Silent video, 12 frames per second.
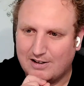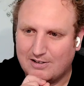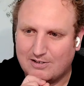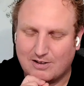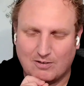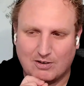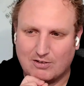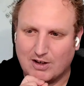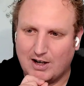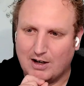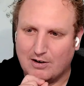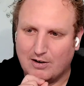It's so
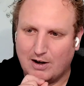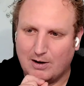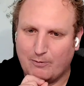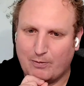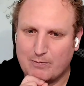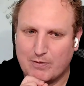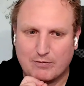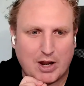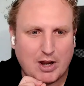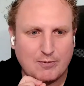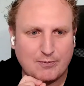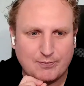exciting. I love the Mifki.